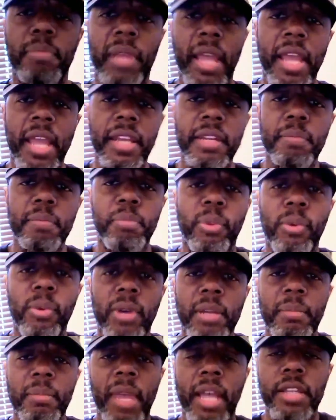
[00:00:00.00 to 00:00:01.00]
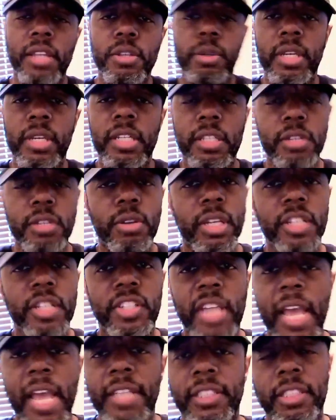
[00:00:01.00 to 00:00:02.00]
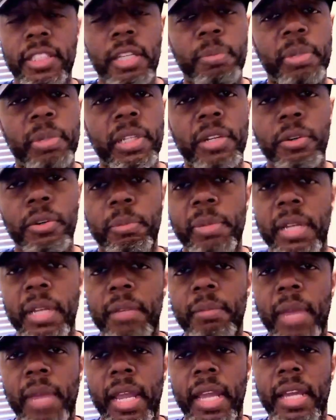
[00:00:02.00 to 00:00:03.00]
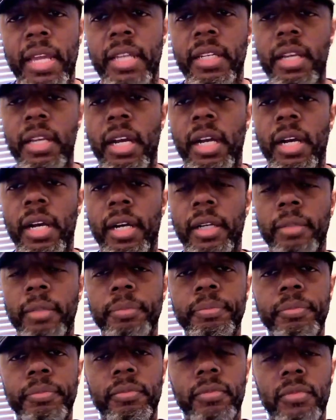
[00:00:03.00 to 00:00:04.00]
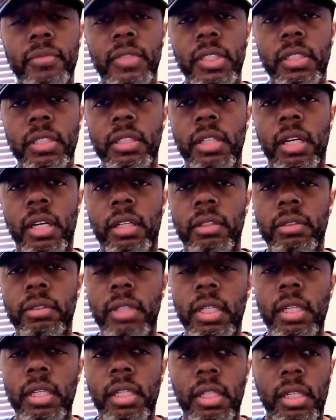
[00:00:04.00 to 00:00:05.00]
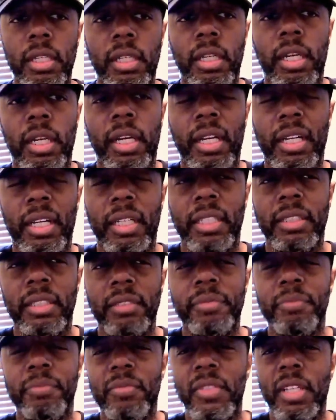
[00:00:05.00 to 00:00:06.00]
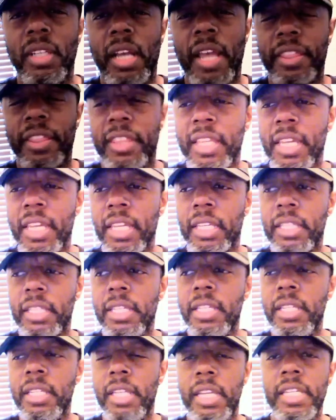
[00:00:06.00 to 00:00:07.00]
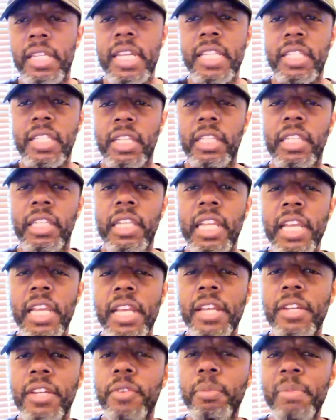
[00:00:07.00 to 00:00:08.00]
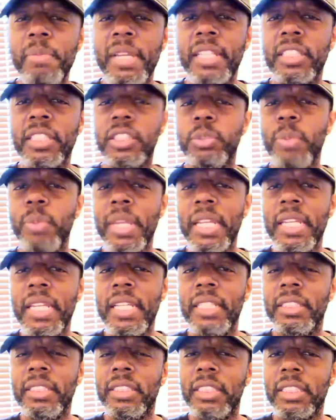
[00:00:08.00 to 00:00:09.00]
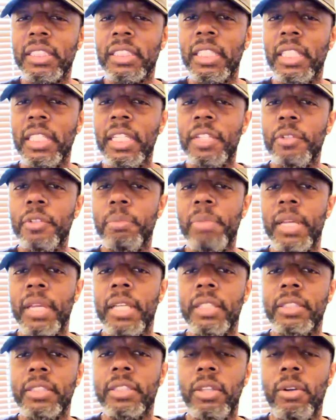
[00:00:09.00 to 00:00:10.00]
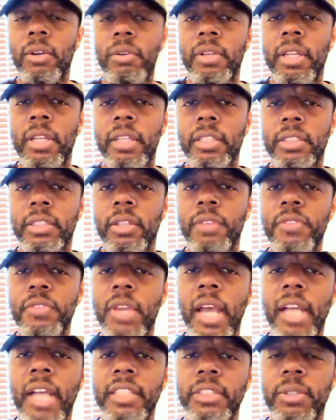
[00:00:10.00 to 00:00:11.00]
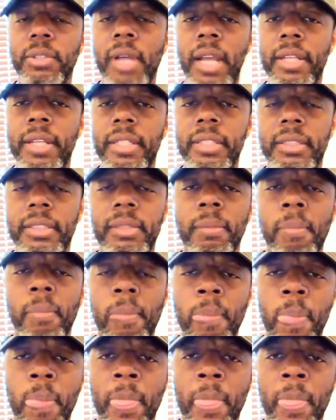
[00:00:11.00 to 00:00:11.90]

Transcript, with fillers: bland and boring, man. You could you could jazz it up a little bit, man. Um, you know, uh, I think it needs a little bit of sweetness, just a little bit. So so if you guys try this,